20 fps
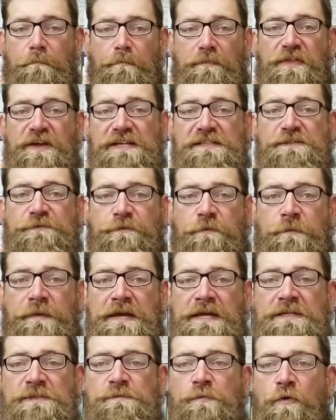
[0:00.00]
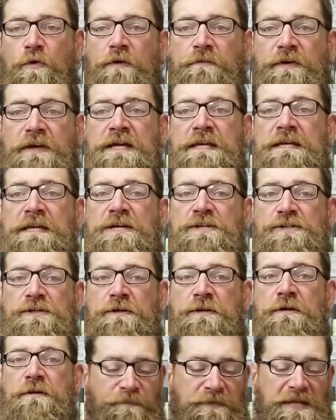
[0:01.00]
This, for me, is more of a
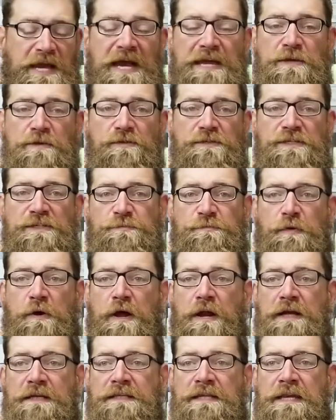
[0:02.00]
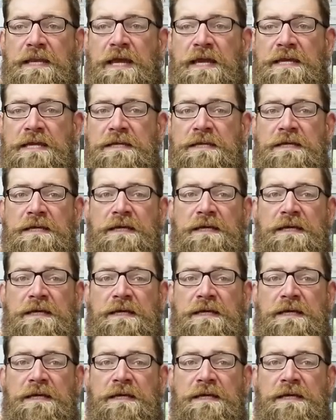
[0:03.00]
conditioner. I use this product at night.